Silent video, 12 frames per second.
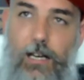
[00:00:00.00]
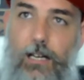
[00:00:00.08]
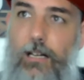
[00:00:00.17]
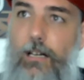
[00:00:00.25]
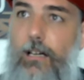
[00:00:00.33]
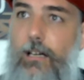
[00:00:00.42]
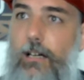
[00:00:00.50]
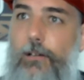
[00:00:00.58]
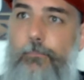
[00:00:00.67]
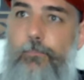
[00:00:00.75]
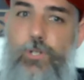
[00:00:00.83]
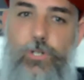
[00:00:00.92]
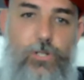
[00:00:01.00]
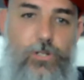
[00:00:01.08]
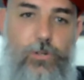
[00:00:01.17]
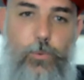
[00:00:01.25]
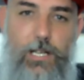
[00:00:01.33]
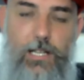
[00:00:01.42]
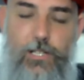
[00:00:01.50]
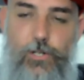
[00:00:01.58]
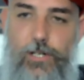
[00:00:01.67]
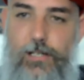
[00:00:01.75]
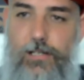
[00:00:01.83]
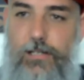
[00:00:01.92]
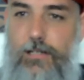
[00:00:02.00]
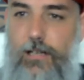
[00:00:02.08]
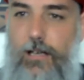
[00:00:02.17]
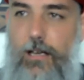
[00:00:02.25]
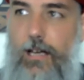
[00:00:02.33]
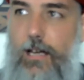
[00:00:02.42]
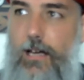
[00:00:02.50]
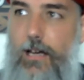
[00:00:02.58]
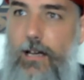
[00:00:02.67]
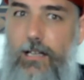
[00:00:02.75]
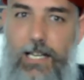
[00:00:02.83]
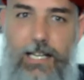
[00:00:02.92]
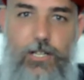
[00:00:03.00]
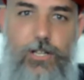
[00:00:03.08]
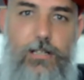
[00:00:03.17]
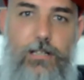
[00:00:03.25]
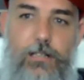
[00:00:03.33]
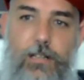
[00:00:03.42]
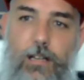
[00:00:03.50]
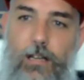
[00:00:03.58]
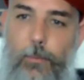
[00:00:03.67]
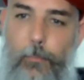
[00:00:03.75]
Squidly Triss. Lesion.